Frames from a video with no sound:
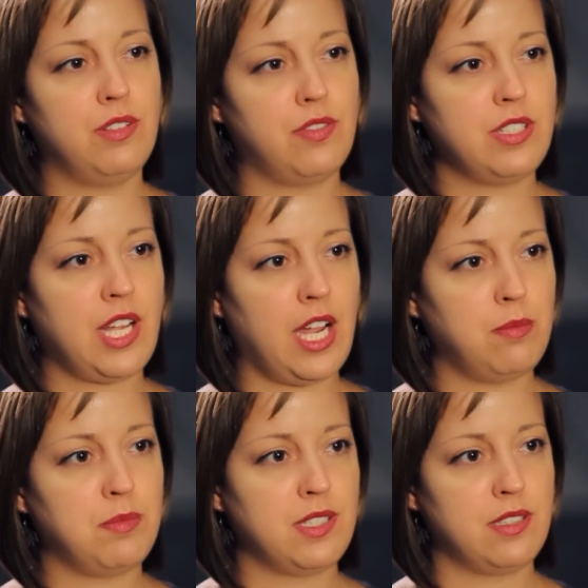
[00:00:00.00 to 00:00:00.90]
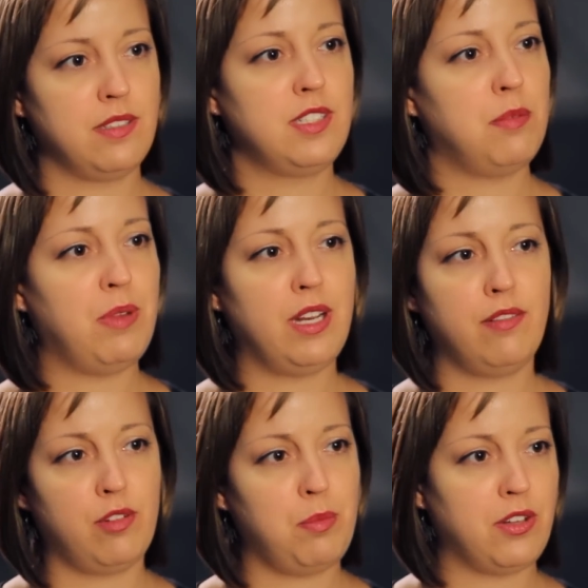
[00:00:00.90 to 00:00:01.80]
different types
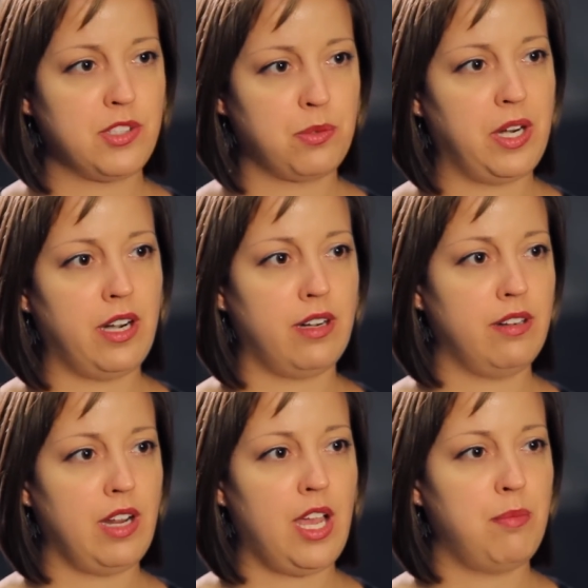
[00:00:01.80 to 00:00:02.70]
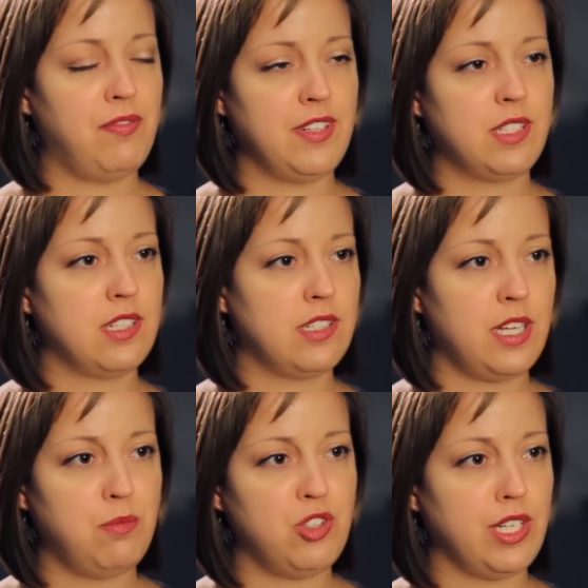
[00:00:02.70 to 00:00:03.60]
submitted from elsewhere, if it's the
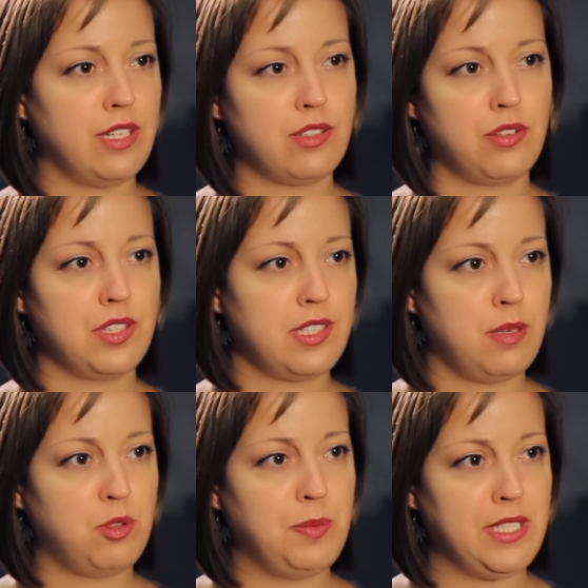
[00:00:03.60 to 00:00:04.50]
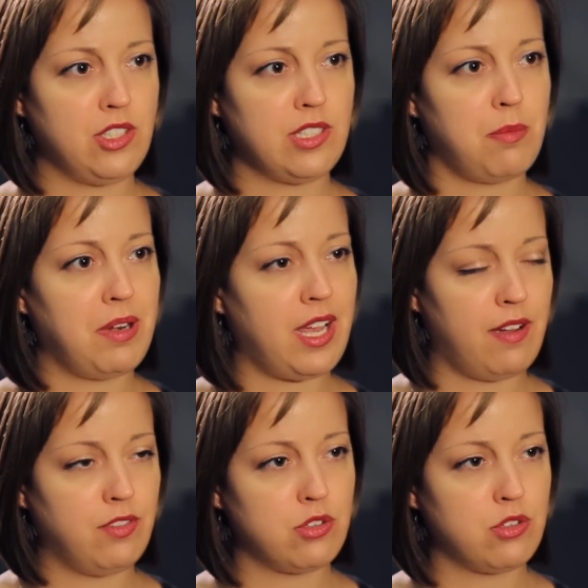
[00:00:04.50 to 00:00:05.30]
same genus or the same species, I'm going to have